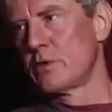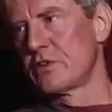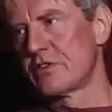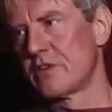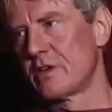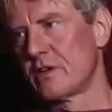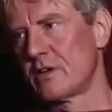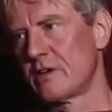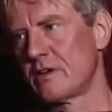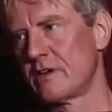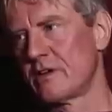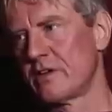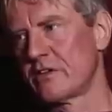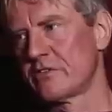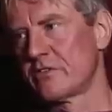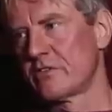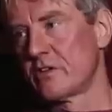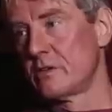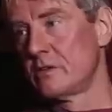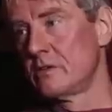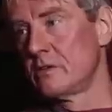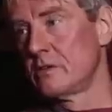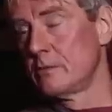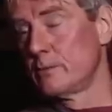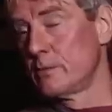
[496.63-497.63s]
was there, and I
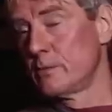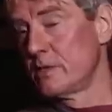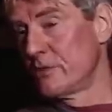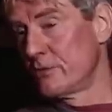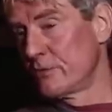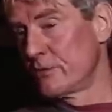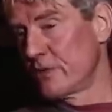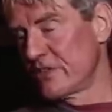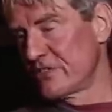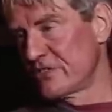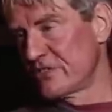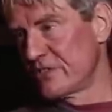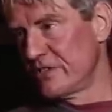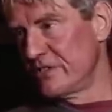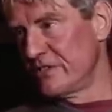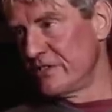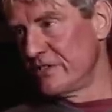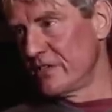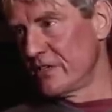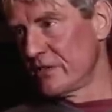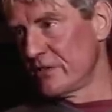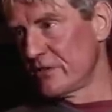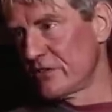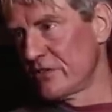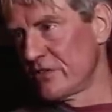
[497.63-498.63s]
said, you'll be interested
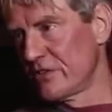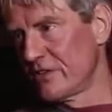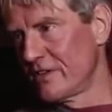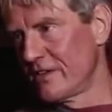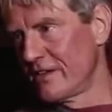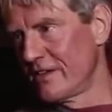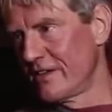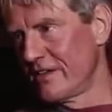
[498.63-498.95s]
in this.